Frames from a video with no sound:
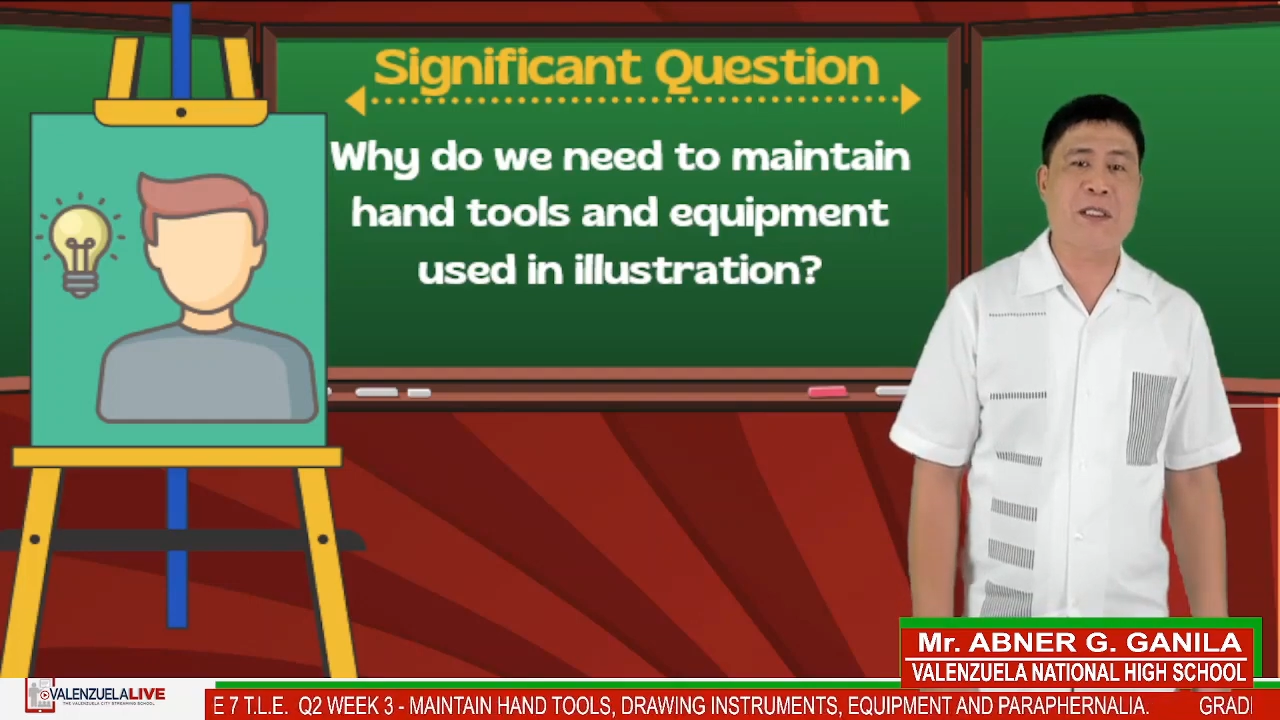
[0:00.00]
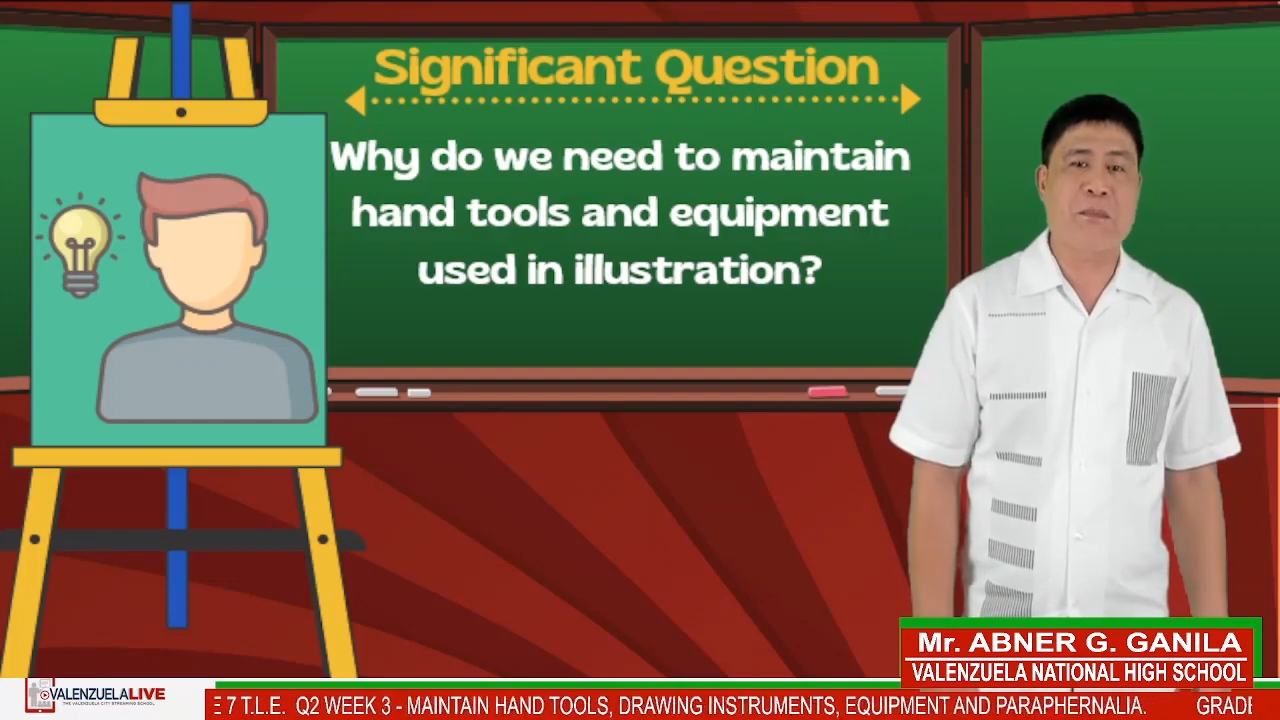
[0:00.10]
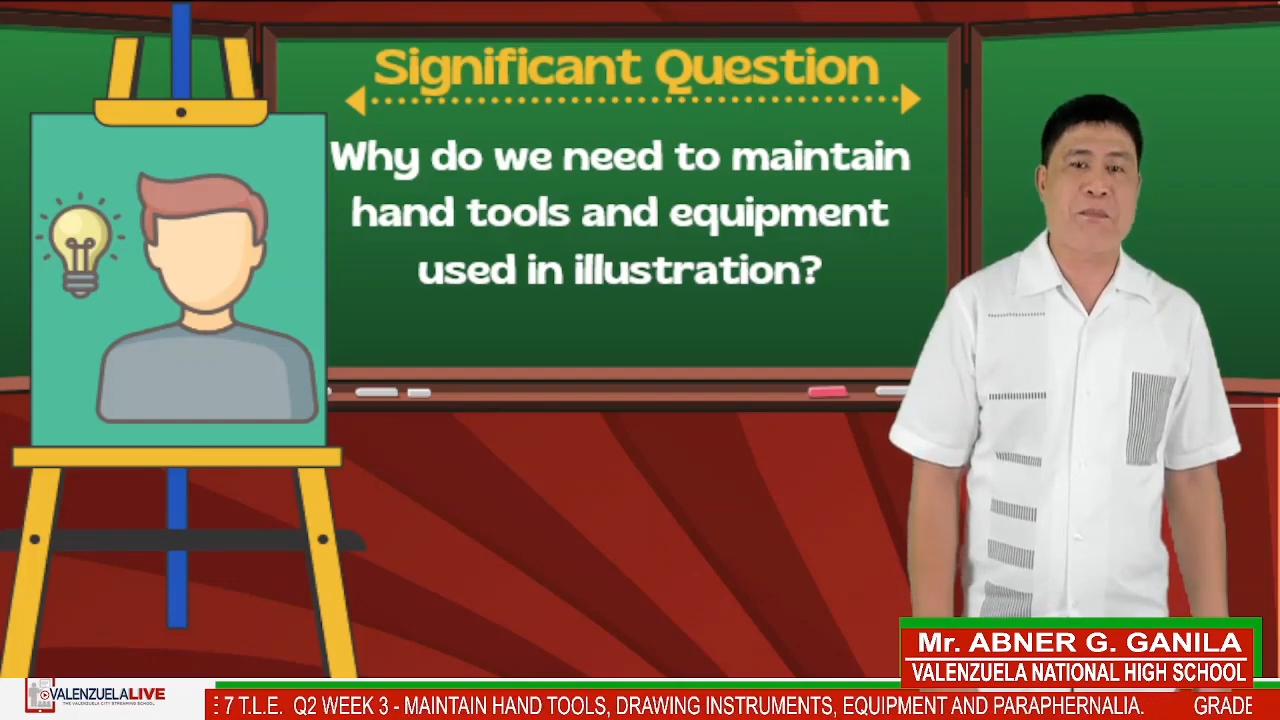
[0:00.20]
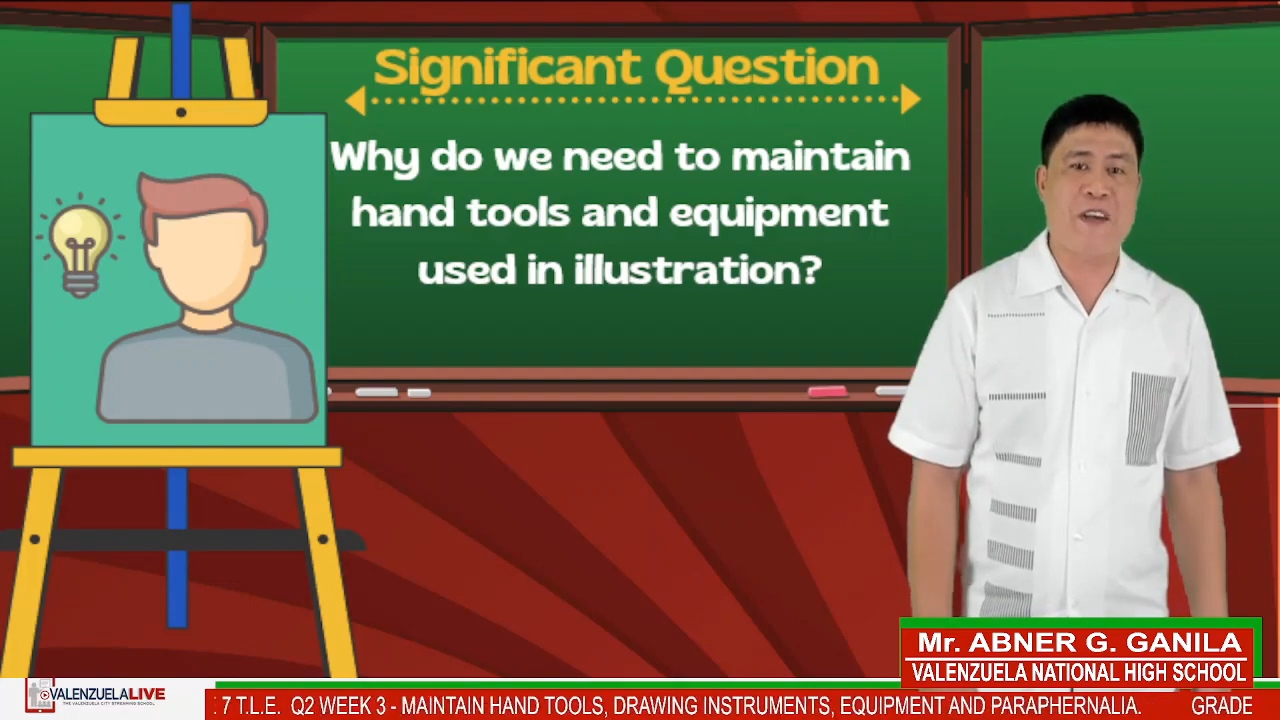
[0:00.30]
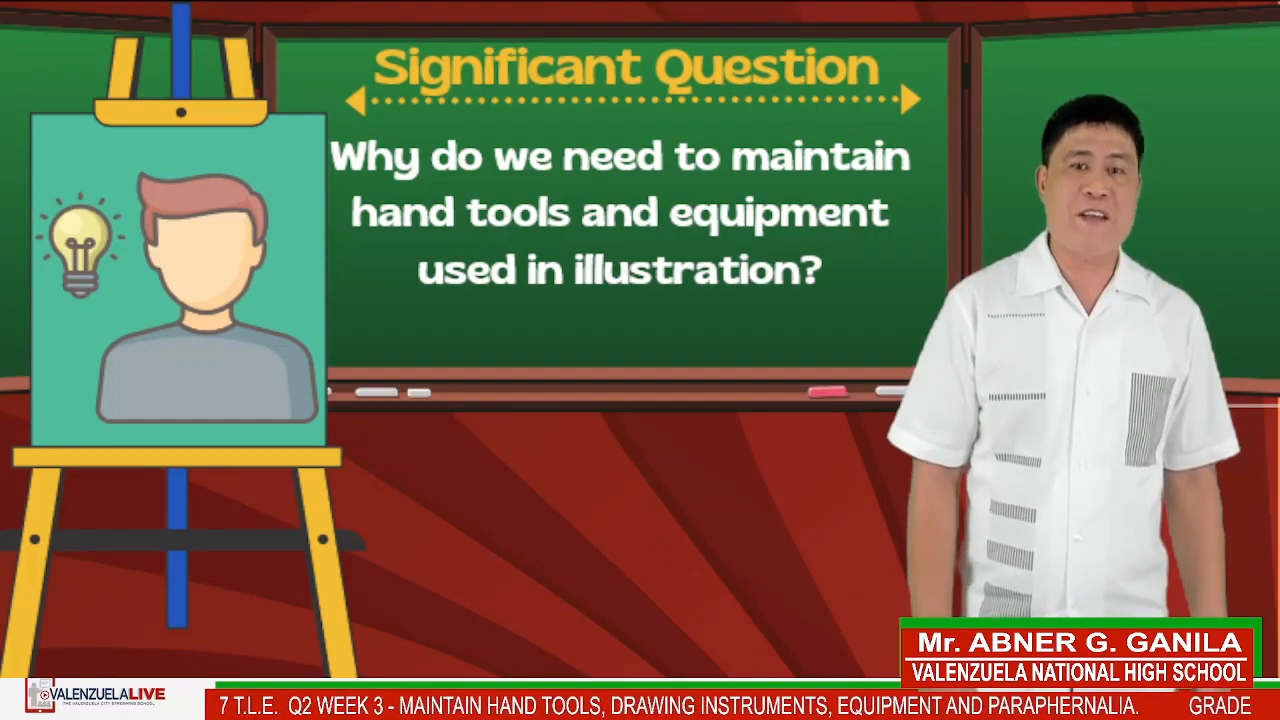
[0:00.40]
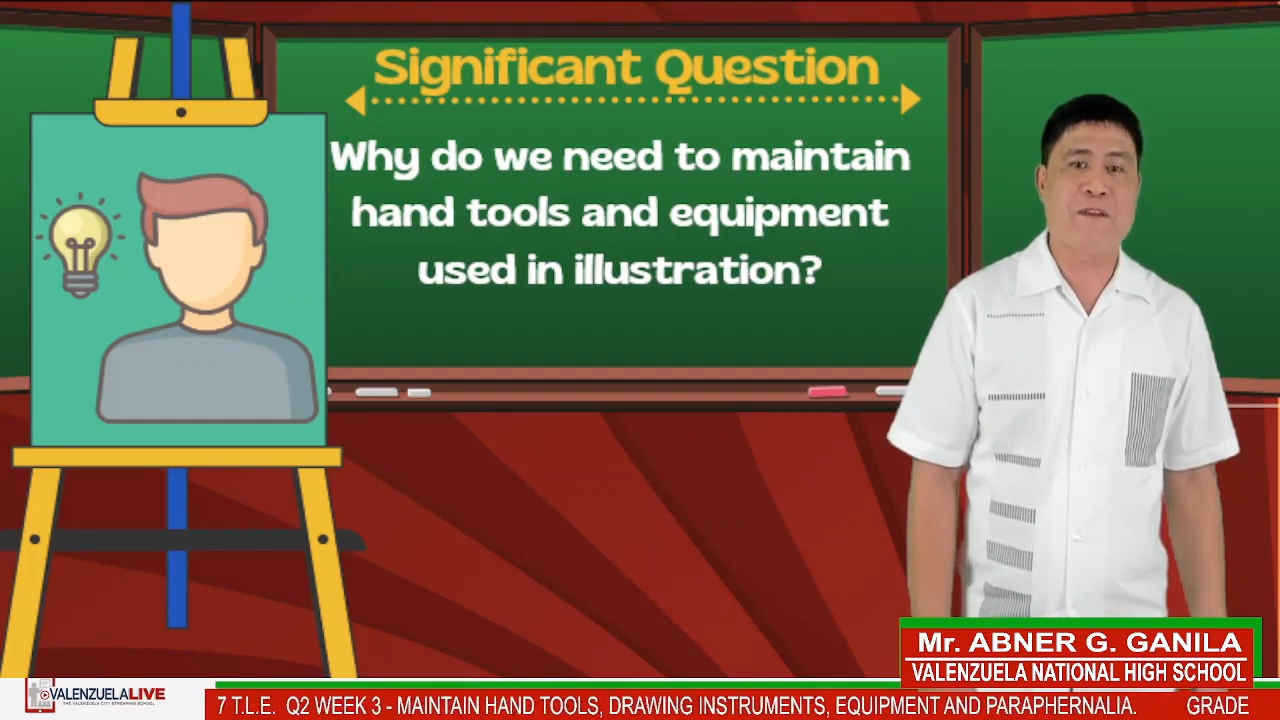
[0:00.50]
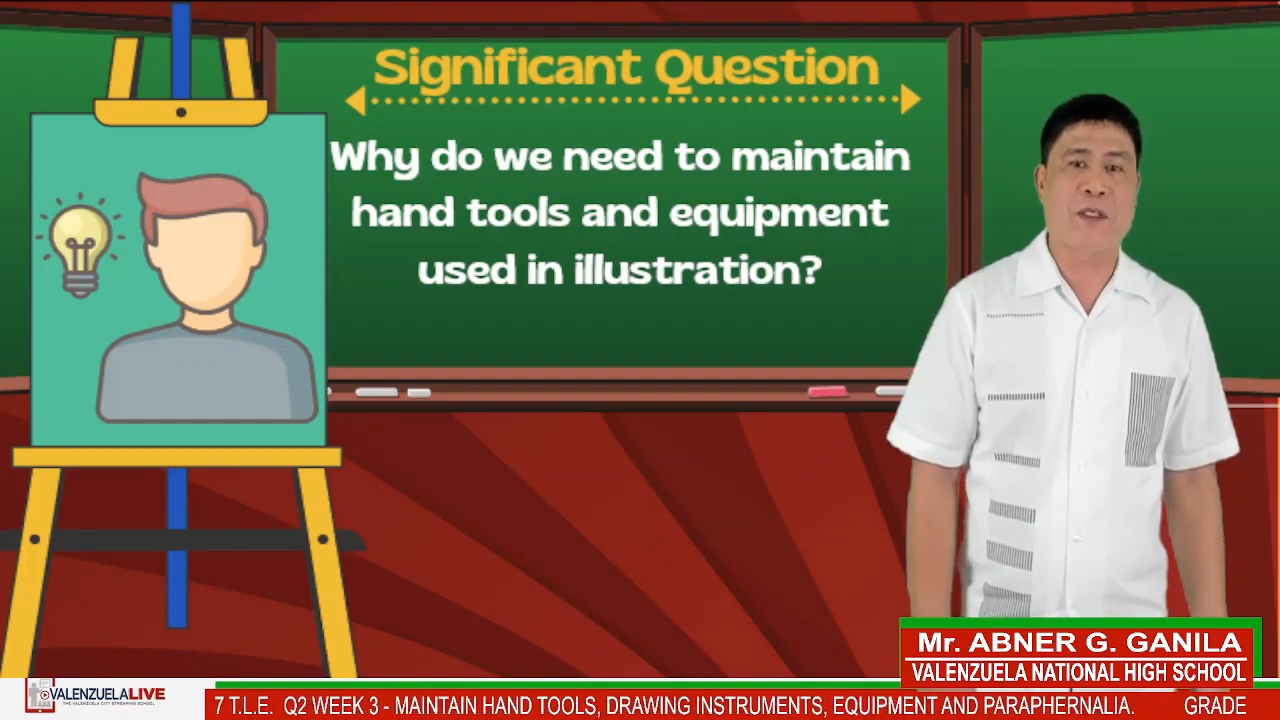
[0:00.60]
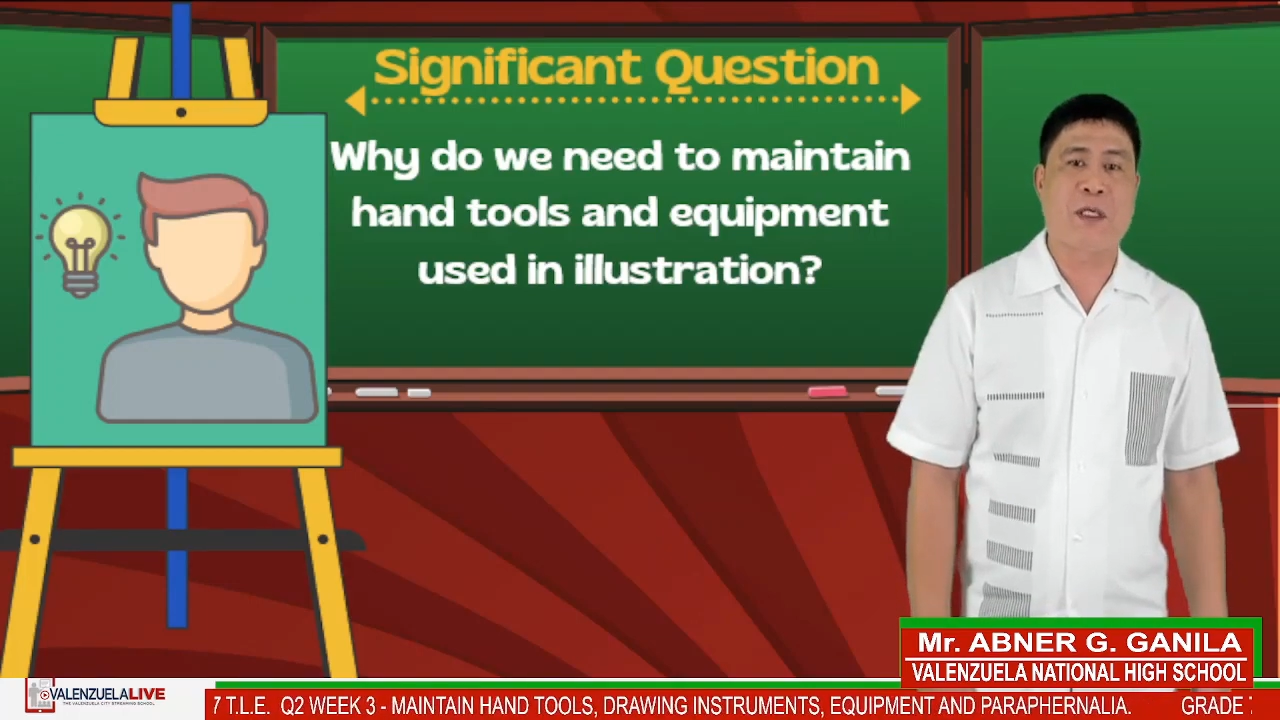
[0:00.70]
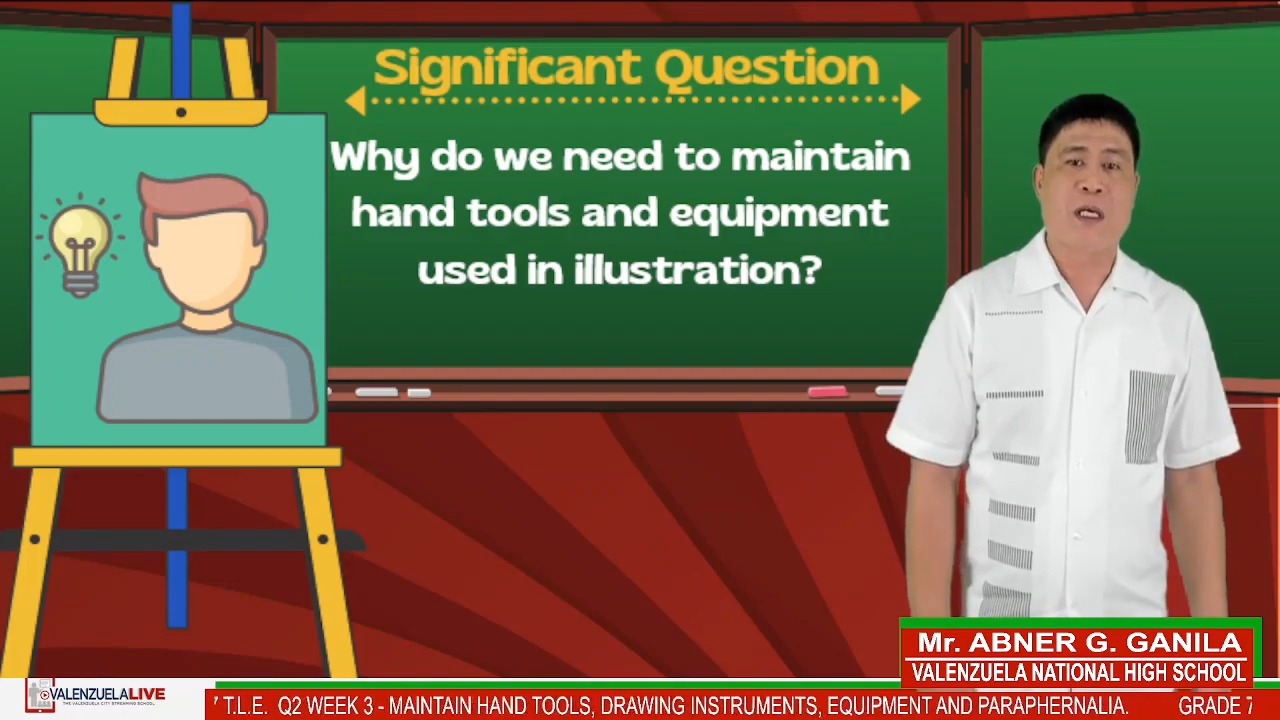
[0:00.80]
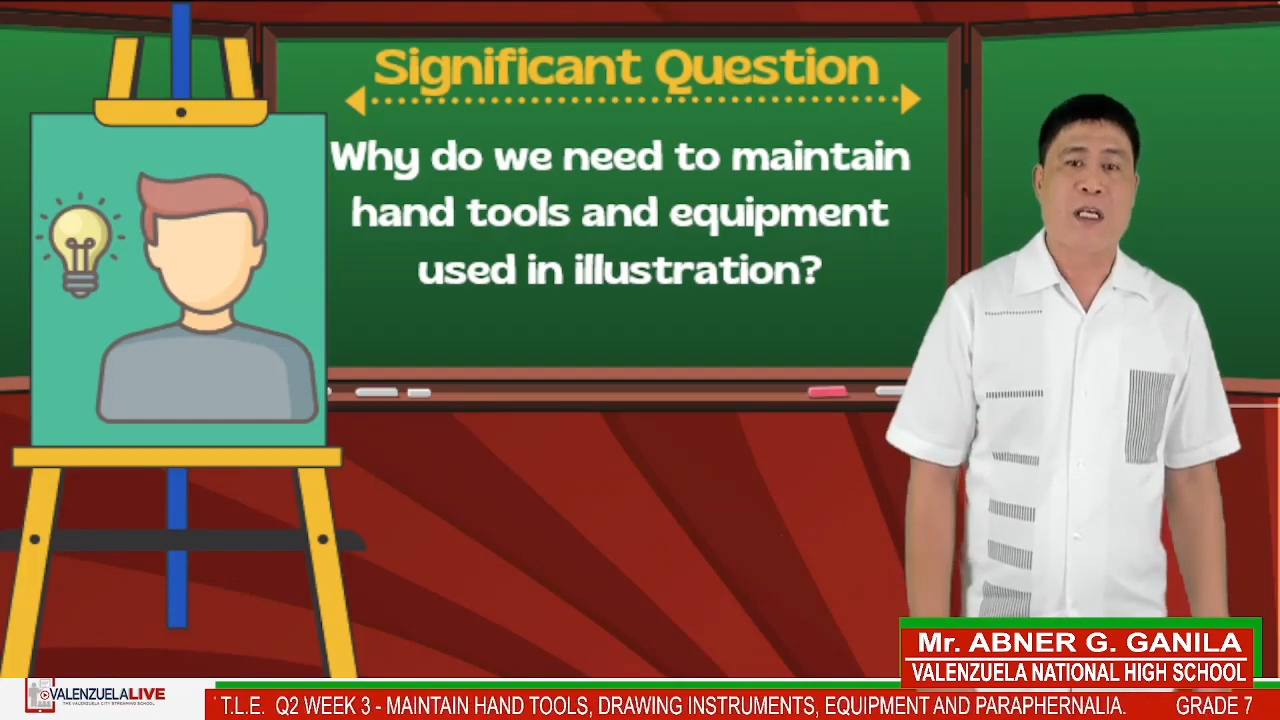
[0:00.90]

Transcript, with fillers: the favor